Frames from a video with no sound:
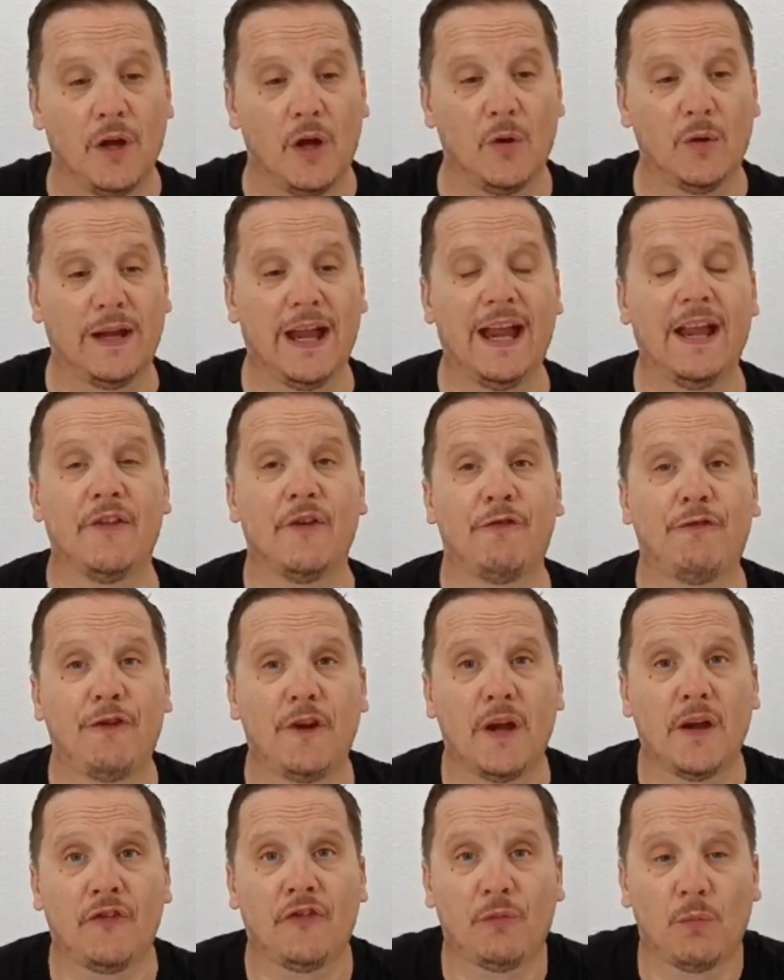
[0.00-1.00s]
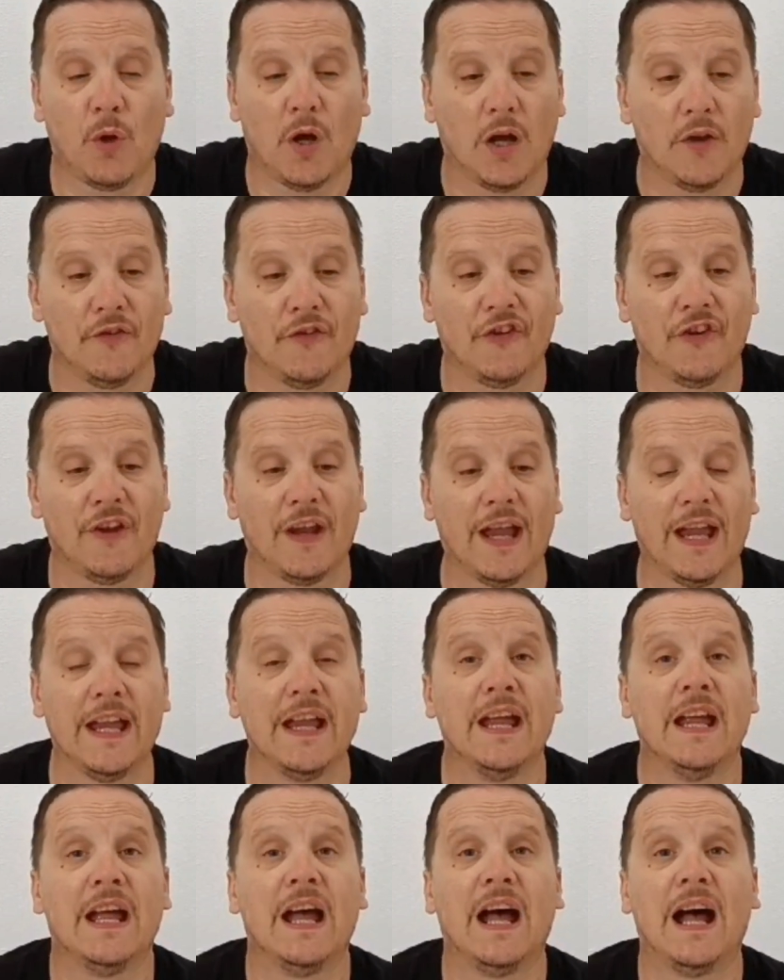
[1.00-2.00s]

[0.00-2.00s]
Okay, the first one today.